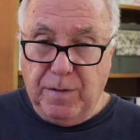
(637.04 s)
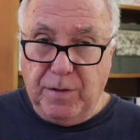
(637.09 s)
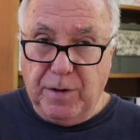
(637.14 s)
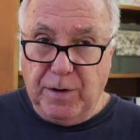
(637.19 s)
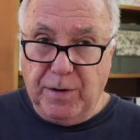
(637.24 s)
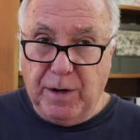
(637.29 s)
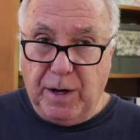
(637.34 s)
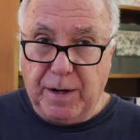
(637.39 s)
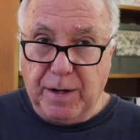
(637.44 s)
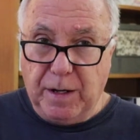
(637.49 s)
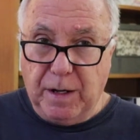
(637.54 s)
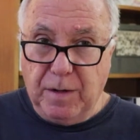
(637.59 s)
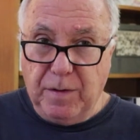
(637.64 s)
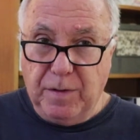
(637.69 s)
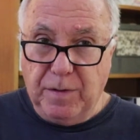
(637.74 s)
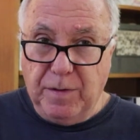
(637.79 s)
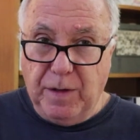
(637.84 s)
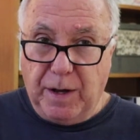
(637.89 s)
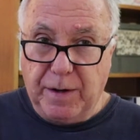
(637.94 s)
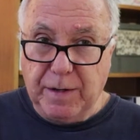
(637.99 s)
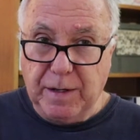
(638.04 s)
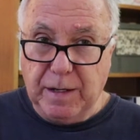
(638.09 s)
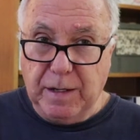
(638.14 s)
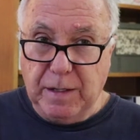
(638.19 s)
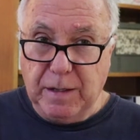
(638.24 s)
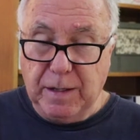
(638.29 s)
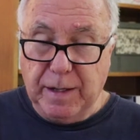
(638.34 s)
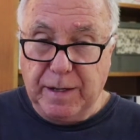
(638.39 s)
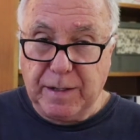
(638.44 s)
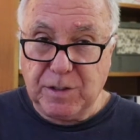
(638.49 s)
they're not
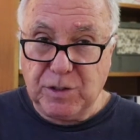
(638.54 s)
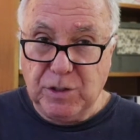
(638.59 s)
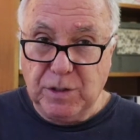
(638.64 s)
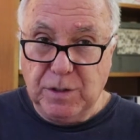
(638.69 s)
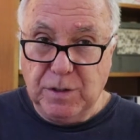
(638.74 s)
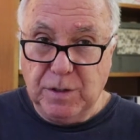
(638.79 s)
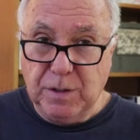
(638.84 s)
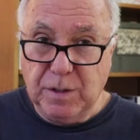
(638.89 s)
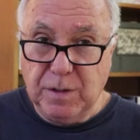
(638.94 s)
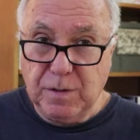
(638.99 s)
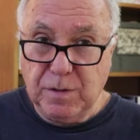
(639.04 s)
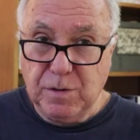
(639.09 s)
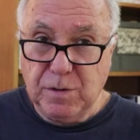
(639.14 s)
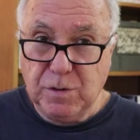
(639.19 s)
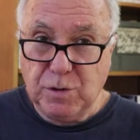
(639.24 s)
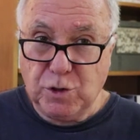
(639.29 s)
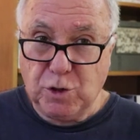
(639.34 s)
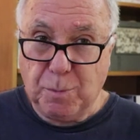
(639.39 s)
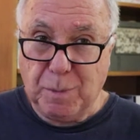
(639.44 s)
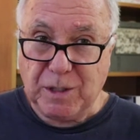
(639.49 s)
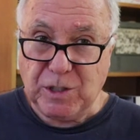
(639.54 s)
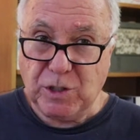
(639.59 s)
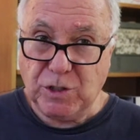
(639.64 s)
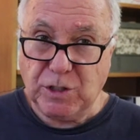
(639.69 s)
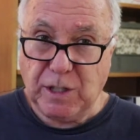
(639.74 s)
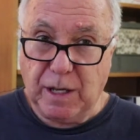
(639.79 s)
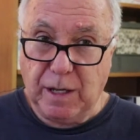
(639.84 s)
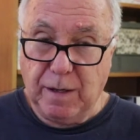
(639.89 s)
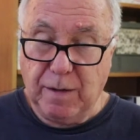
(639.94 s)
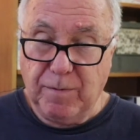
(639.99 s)
elected so much
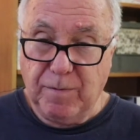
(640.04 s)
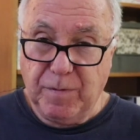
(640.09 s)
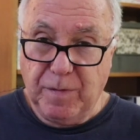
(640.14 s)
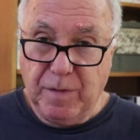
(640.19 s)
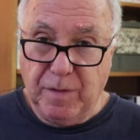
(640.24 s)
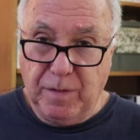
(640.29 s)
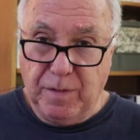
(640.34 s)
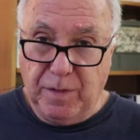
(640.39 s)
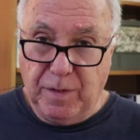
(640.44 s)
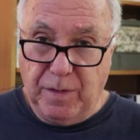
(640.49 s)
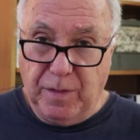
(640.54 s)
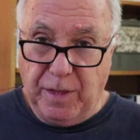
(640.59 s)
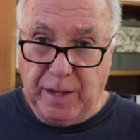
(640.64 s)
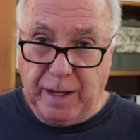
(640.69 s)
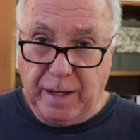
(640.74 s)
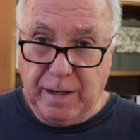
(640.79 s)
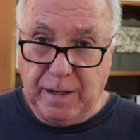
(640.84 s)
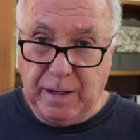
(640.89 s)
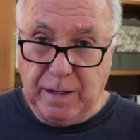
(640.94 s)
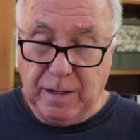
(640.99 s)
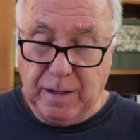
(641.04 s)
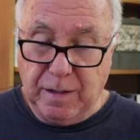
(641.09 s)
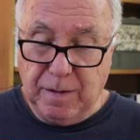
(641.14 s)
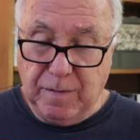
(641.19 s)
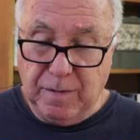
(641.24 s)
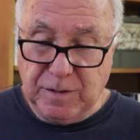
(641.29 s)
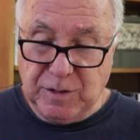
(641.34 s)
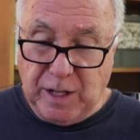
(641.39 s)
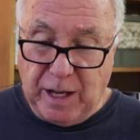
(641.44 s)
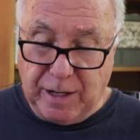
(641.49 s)
as they
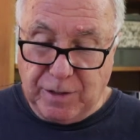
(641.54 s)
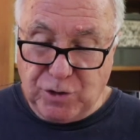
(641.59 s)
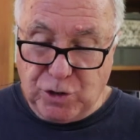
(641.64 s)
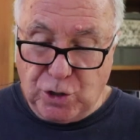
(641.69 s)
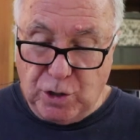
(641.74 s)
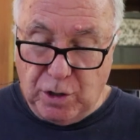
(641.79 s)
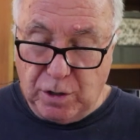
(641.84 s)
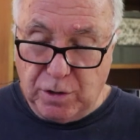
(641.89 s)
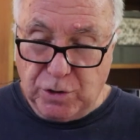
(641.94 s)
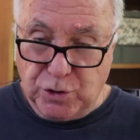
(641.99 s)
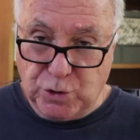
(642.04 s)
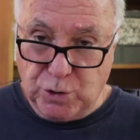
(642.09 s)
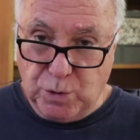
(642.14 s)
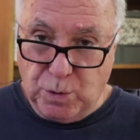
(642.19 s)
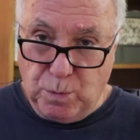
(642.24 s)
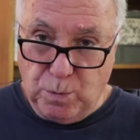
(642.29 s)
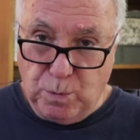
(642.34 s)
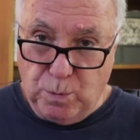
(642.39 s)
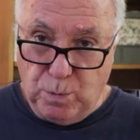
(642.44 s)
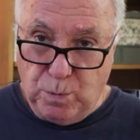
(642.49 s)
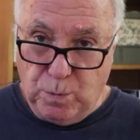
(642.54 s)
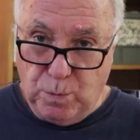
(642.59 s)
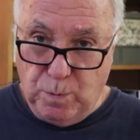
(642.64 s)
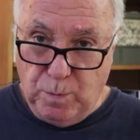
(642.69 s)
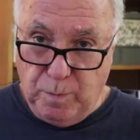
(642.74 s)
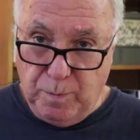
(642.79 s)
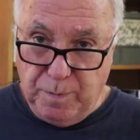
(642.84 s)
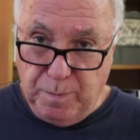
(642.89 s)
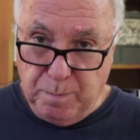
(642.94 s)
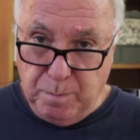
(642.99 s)
take turns
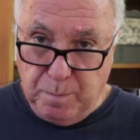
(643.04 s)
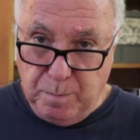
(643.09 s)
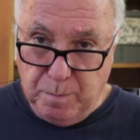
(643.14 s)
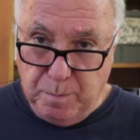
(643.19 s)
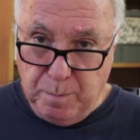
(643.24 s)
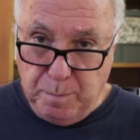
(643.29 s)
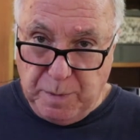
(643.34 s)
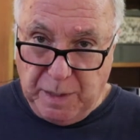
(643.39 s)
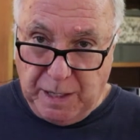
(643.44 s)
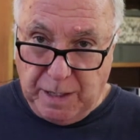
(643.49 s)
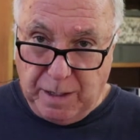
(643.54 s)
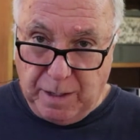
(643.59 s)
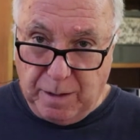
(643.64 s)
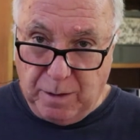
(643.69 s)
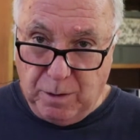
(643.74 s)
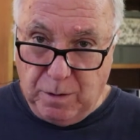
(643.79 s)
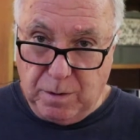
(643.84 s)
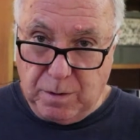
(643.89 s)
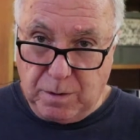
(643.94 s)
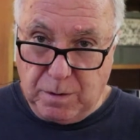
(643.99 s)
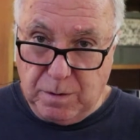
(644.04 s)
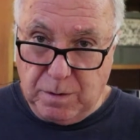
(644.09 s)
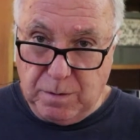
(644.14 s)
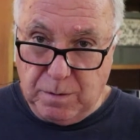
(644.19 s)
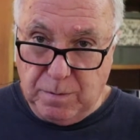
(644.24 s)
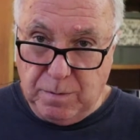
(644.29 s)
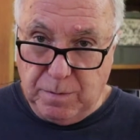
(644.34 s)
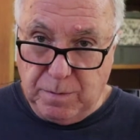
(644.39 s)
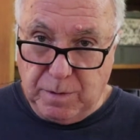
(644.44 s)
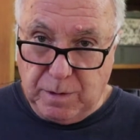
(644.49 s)
being
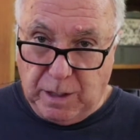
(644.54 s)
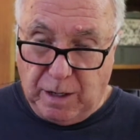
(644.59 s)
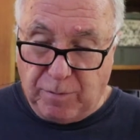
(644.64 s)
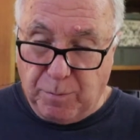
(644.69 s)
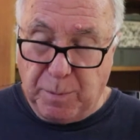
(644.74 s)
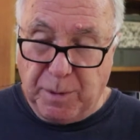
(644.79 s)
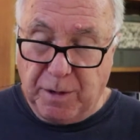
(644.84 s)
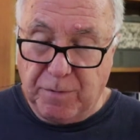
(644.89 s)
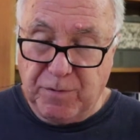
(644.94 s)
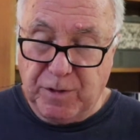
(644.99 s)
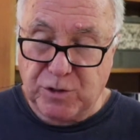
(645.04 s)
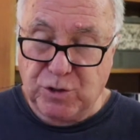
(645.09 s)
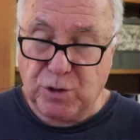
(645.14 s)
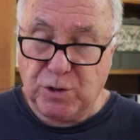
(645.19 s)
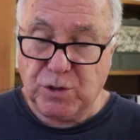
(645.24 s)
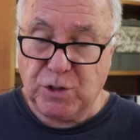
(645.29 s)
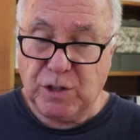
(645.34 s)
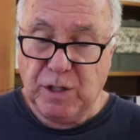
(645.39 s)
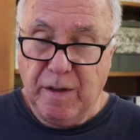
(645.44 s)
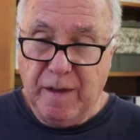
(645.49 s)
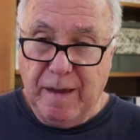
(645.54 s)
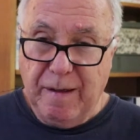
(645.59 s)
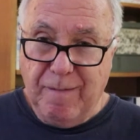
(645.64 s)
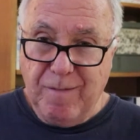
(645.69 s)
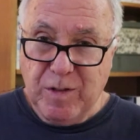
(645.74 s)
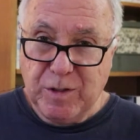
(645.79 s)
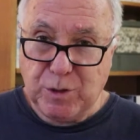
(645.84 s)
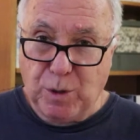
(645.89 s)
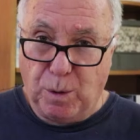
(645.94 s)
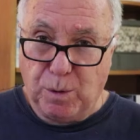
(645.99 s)
government officials,
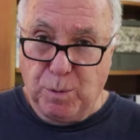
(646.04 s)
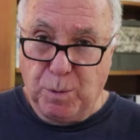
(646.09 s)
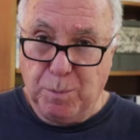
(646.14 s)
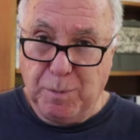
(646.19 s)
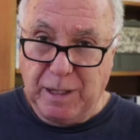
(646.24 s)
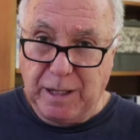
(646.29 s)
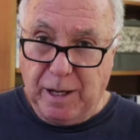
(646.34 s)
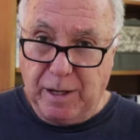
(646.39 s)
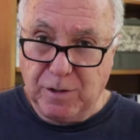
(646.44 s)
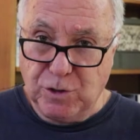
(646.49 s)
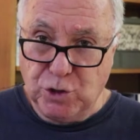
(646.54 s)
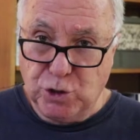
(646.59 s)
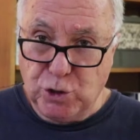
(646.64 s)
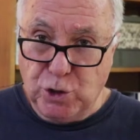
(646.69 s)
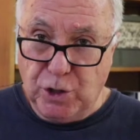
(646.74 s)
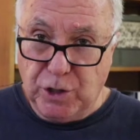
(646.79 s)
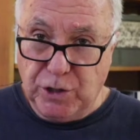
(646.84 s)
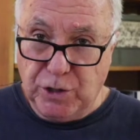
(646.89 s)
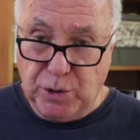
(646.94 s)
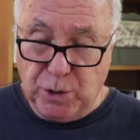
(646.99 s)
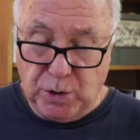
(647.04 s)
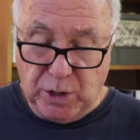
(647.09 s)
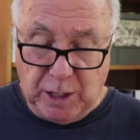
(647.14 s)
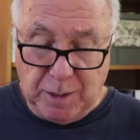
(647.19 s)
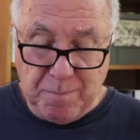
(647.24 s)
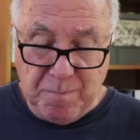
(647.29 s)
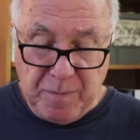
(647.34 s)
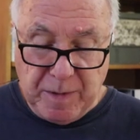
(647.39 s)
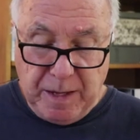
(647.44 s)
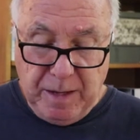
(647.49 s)
so it would be like jury
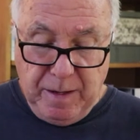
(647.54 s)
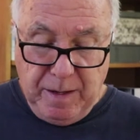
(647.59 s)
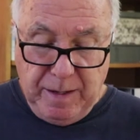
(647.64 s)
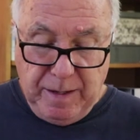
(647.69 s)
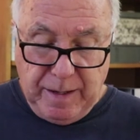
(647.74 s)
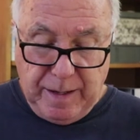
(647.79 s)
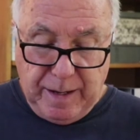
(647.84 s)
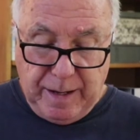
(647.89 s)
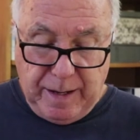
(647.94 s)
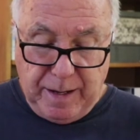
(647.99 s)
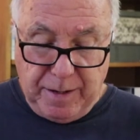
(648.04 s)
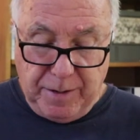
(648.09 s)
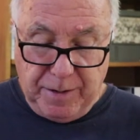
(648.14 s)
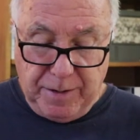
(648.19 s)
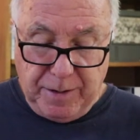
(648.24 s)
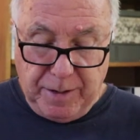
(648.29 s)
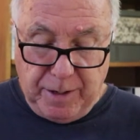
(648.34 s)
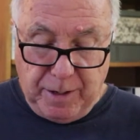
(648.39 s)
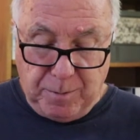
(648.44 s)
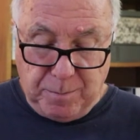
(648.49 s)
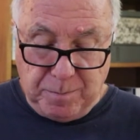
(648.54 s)
duty, and